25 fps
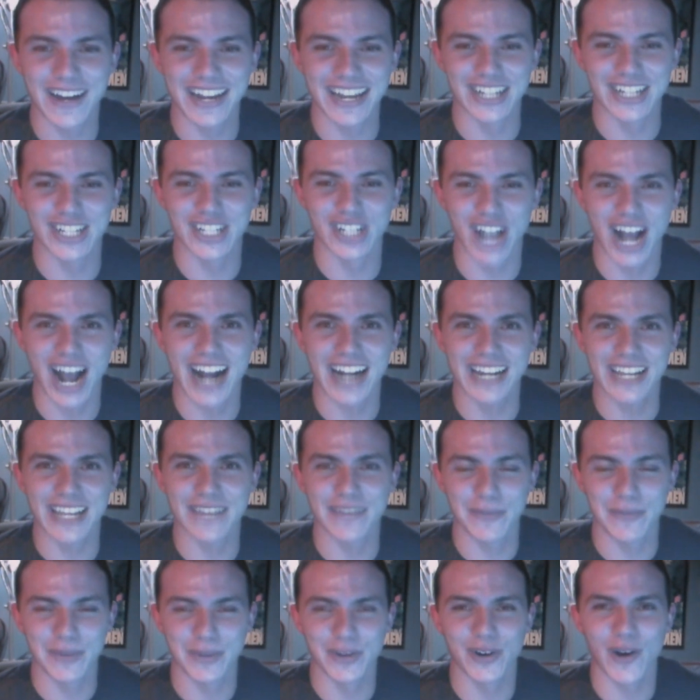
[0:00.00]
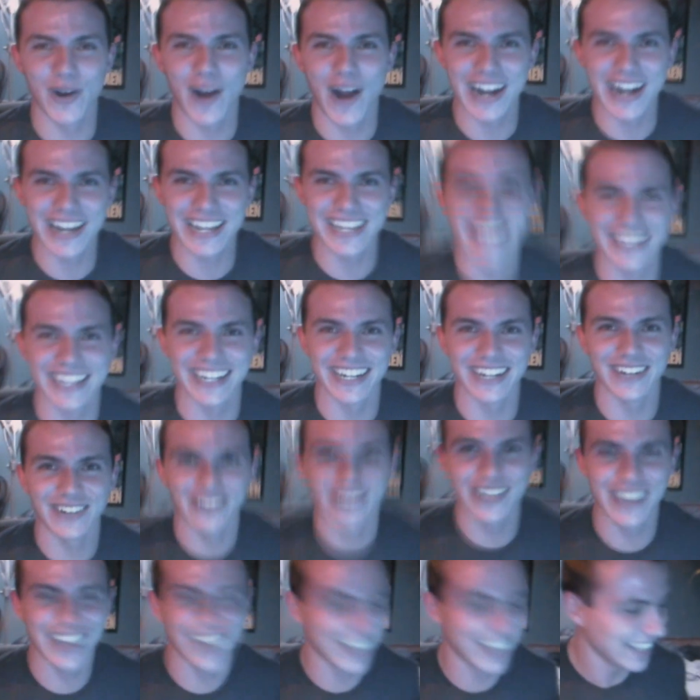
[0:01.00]
Fucking Johnny from the Karate Kid,
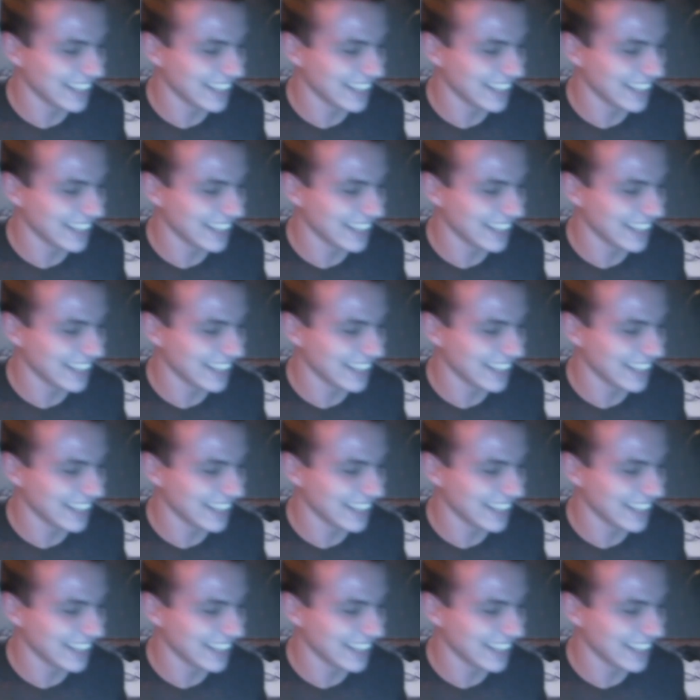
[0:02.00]
okay?